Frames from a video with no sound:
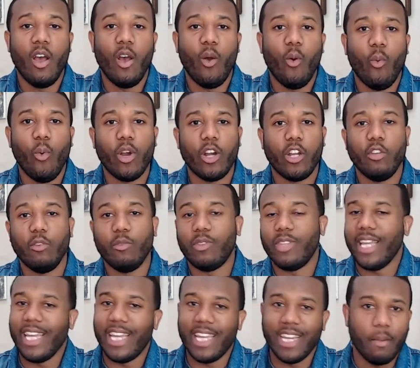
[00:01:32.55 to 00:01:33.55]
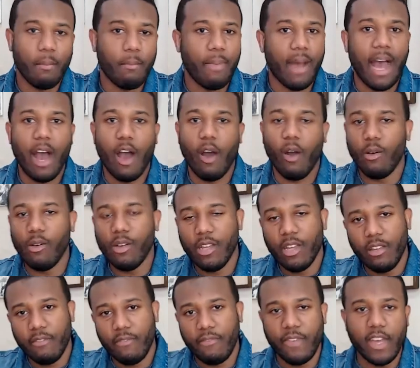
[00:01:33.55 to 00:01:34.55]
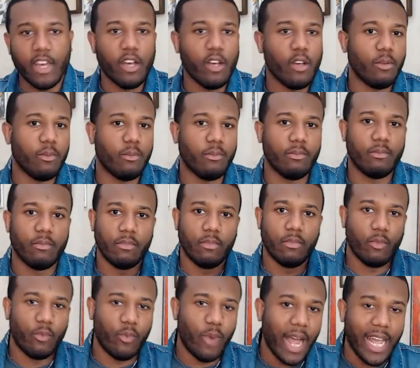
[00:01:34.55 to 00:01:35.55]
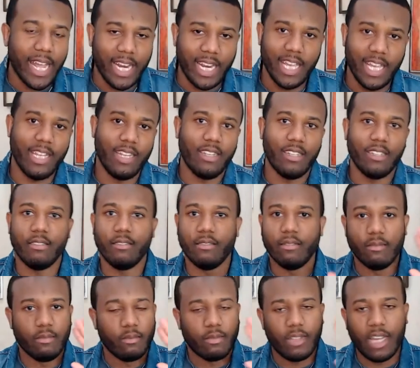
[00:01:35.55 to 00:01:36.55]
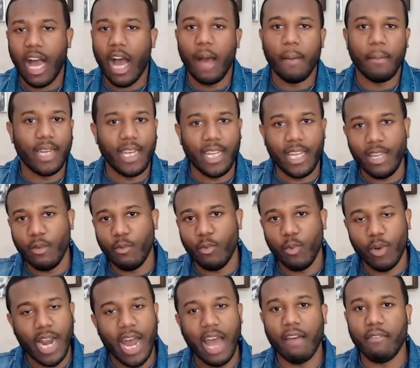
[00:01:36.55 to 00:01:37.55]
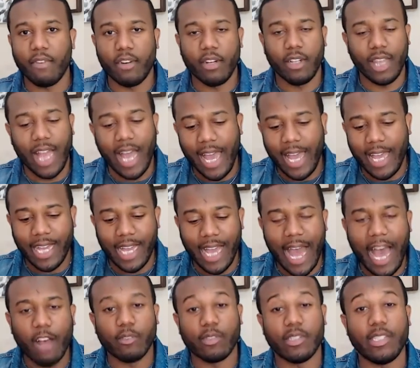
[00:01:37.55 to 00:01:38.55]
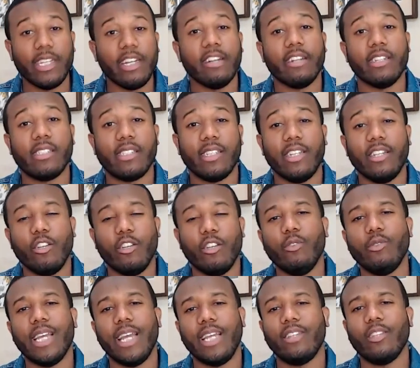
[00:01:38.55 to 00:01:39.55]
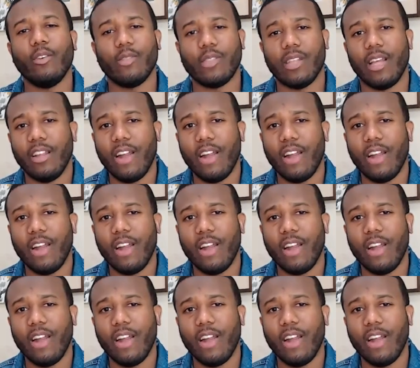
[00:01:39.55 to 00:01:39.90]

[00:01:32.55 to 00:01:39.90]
what are you thinking about film, writing, comedy, whatever? Like, how seriously do you take those other